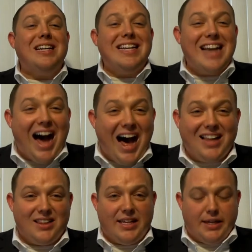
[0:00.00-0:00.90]

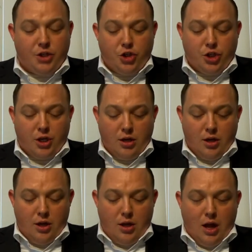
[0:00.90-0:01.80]
knowledge
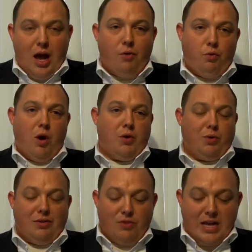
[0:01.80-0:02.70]
of what
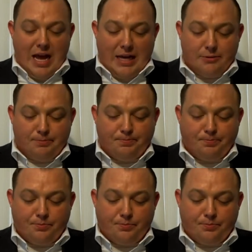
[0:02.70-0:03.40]
we've done.